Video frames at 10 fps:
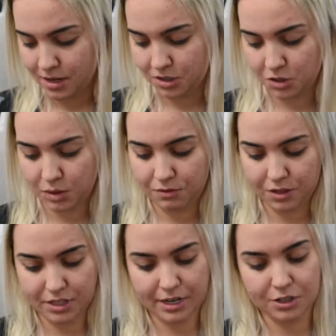just wait for
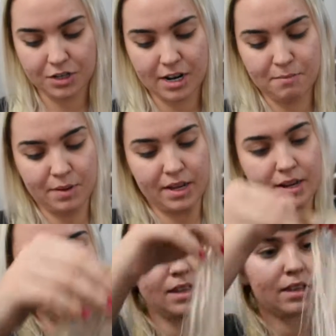it to air dry. But
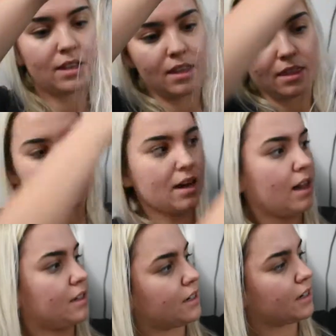the
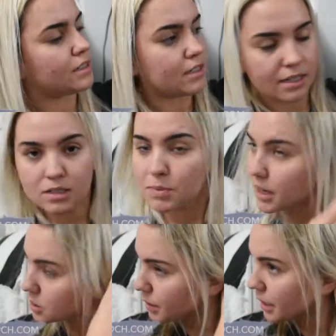color does
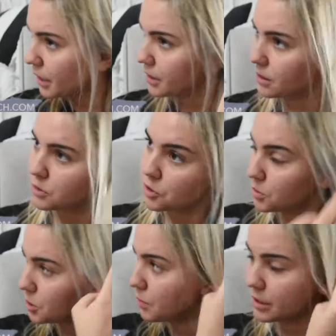match my hair now so
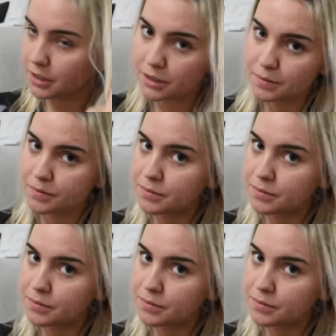much better.